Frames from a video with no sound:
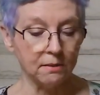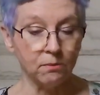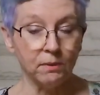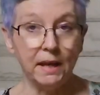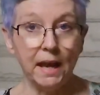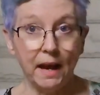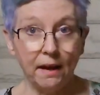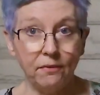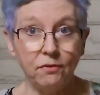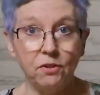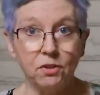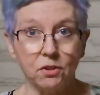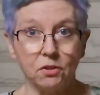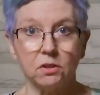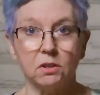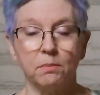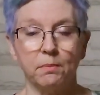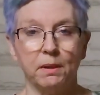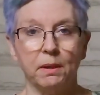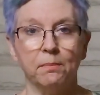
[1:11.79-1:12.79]
and we have
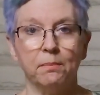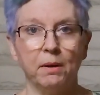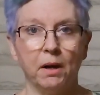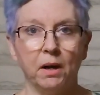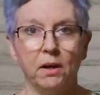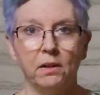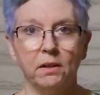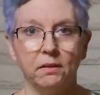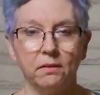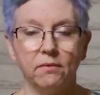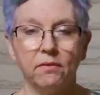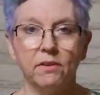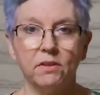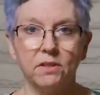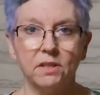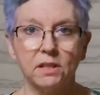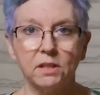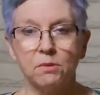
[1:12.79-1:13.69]
to to be a part of this